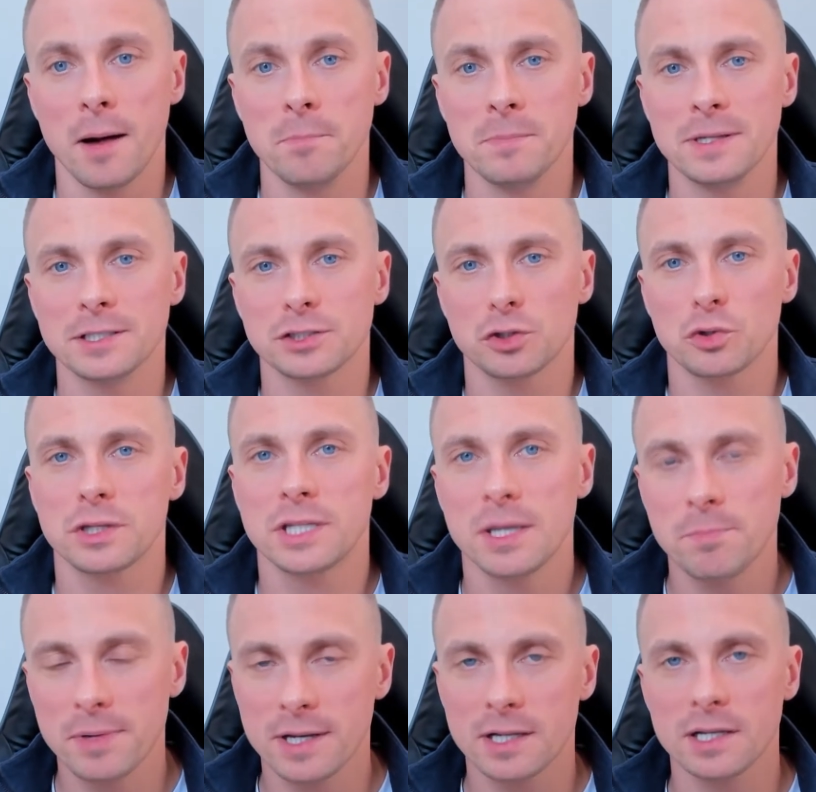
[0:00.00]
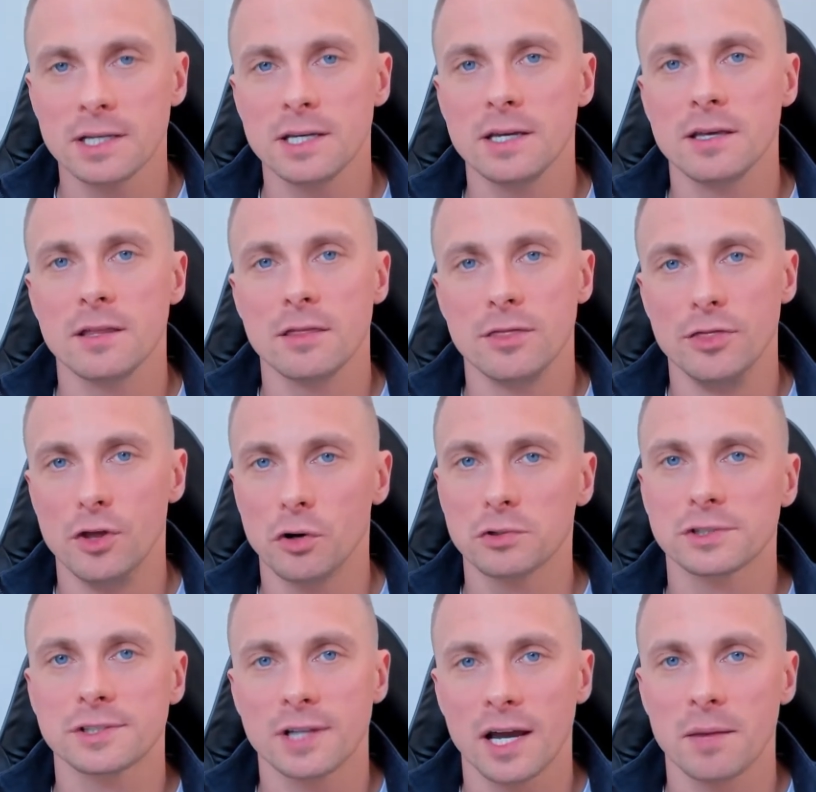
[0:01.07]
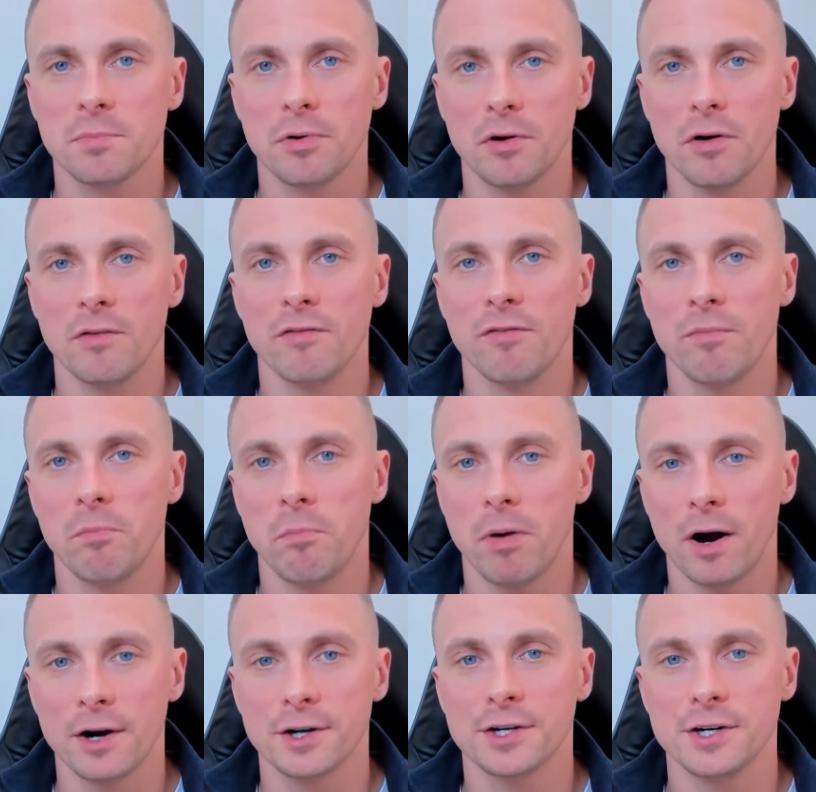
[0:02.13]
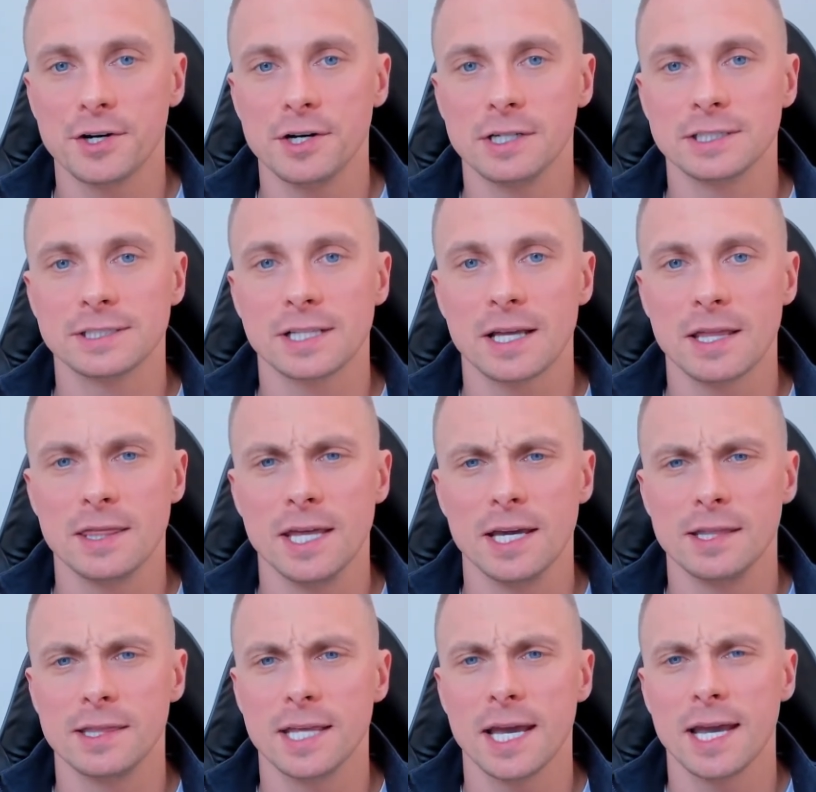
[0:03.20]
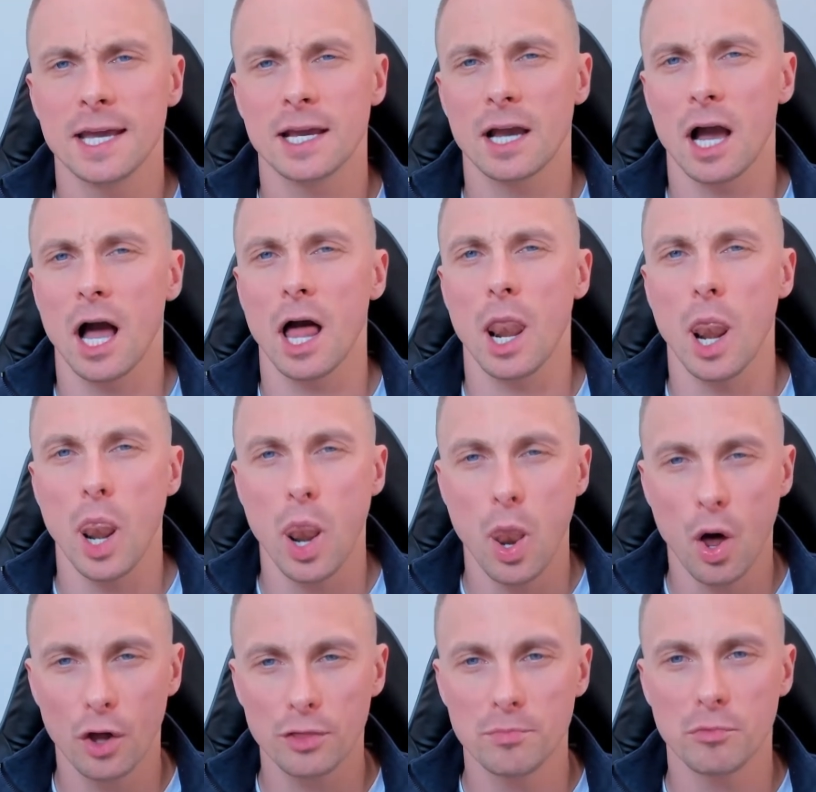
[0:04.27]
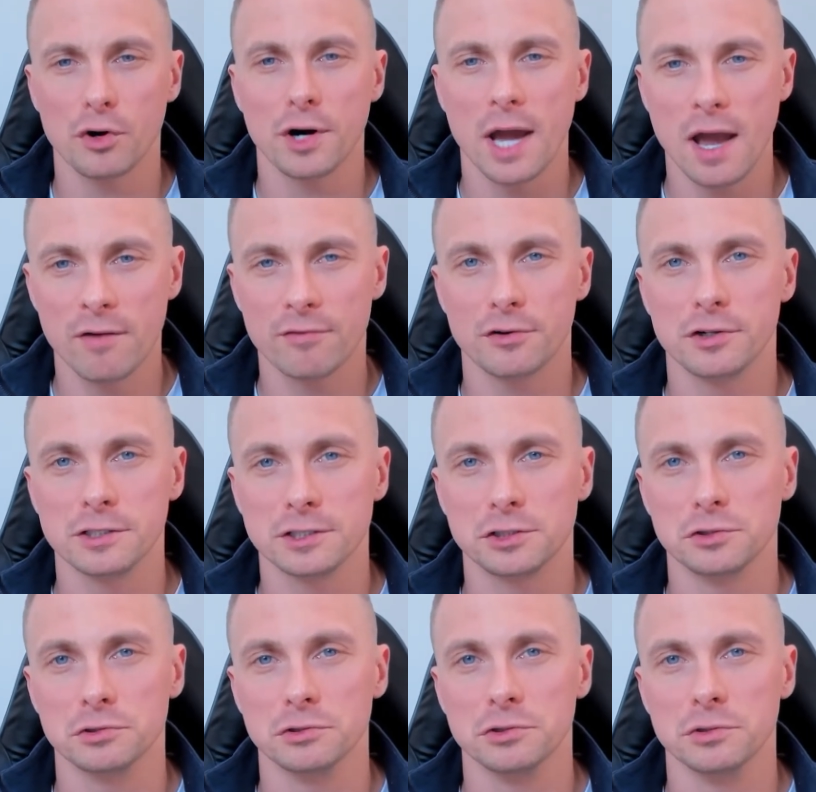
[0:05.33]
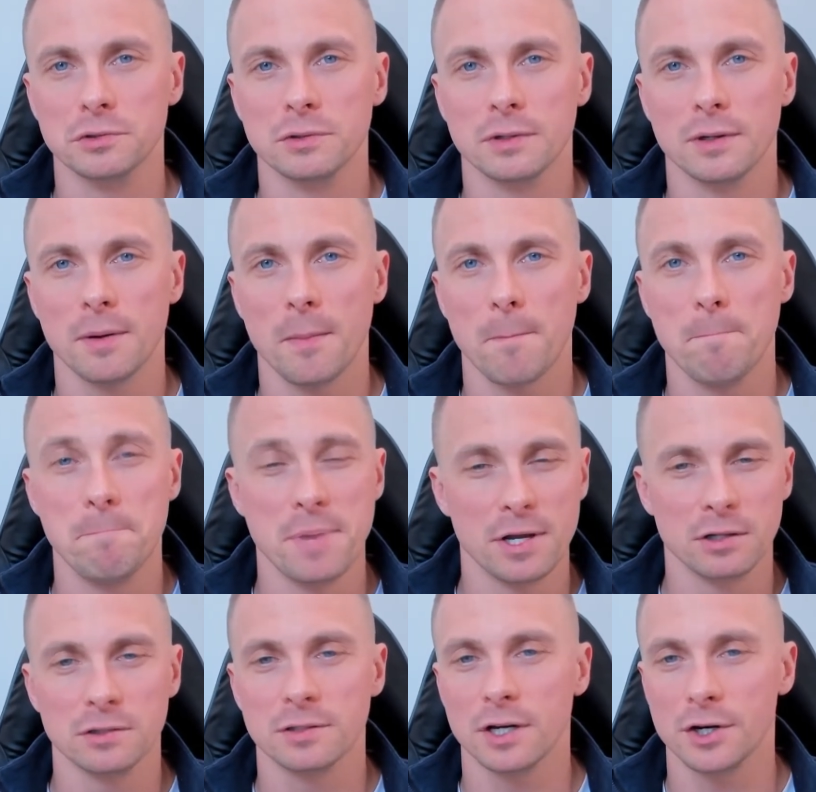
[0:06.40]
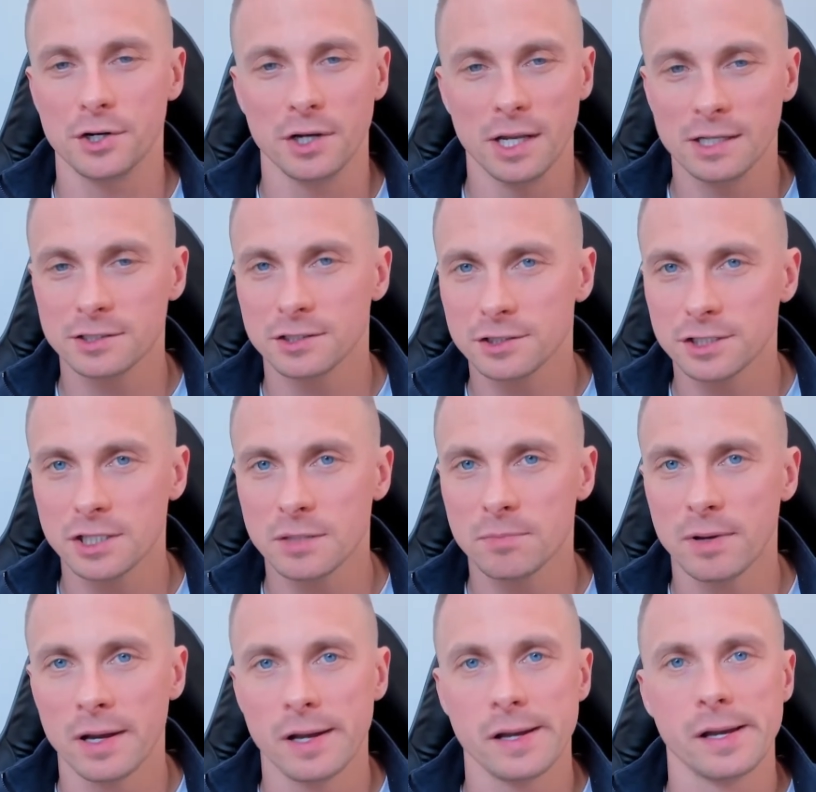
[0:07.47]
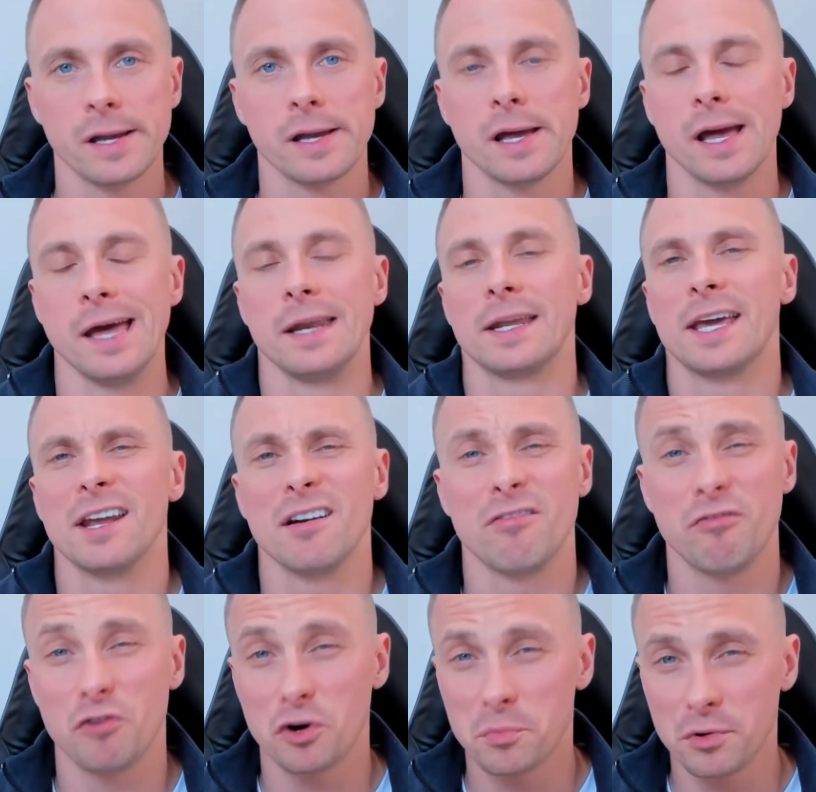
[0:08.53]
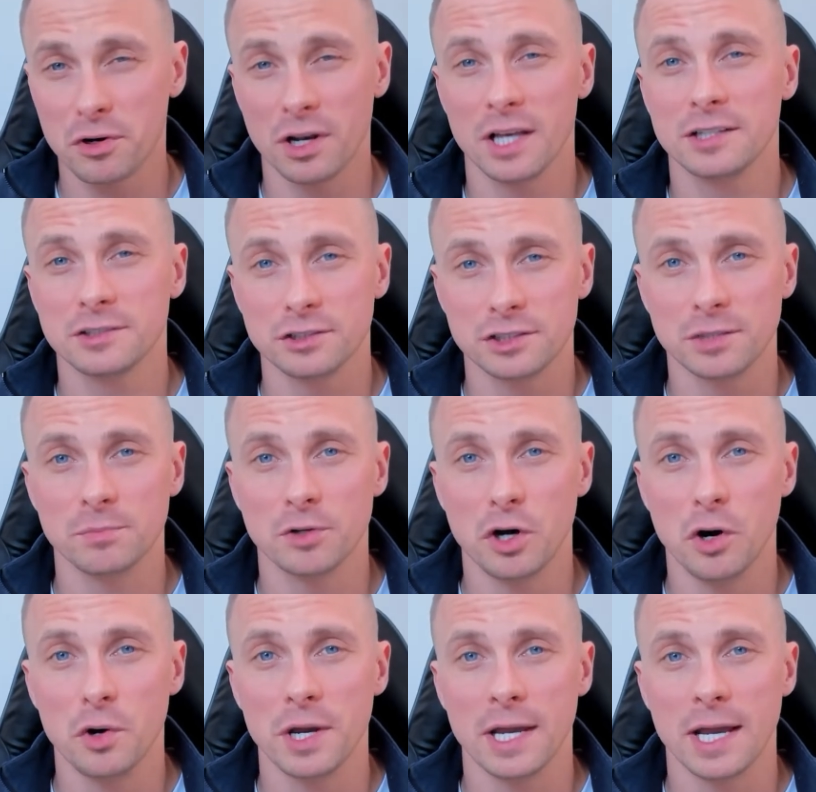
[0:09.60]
So typically those type of partners, they take a lot more efforts to build a relationship and get a formal relationship going.